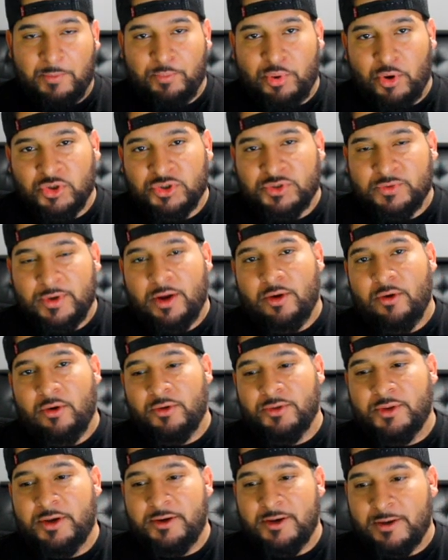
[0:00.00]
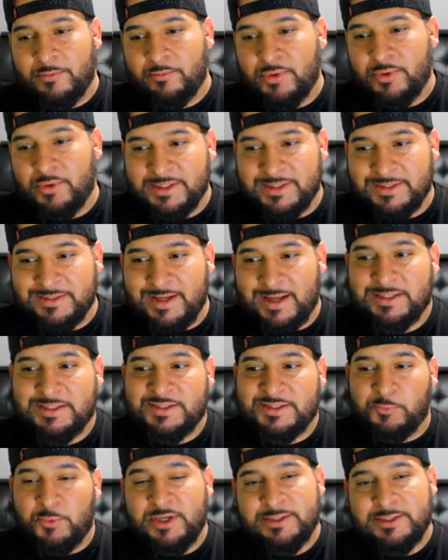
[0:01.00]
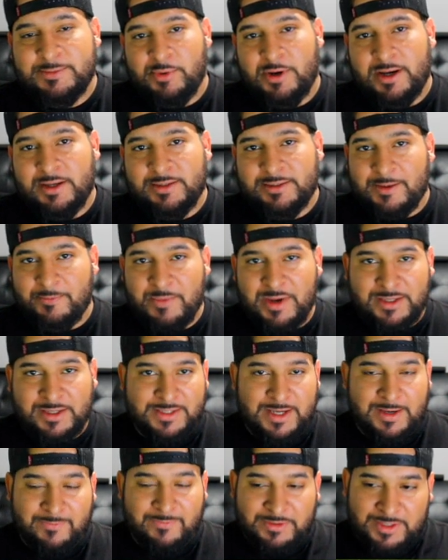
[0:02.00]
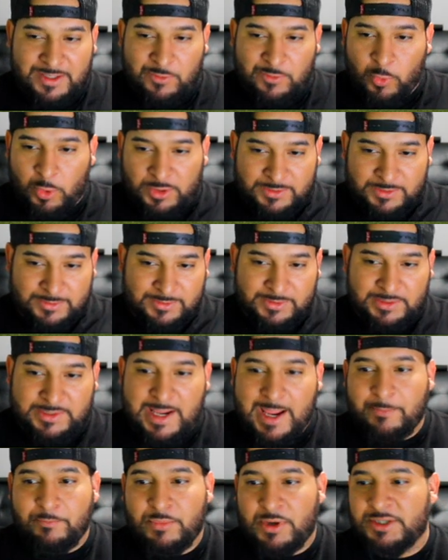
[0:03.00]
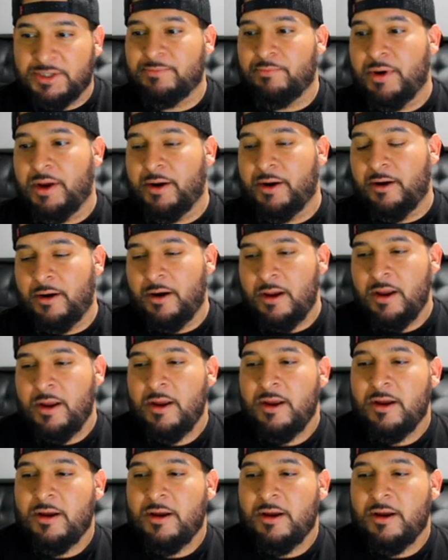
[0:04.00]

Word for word: post route on the numbers is that sweet spot that makes everything work that much better.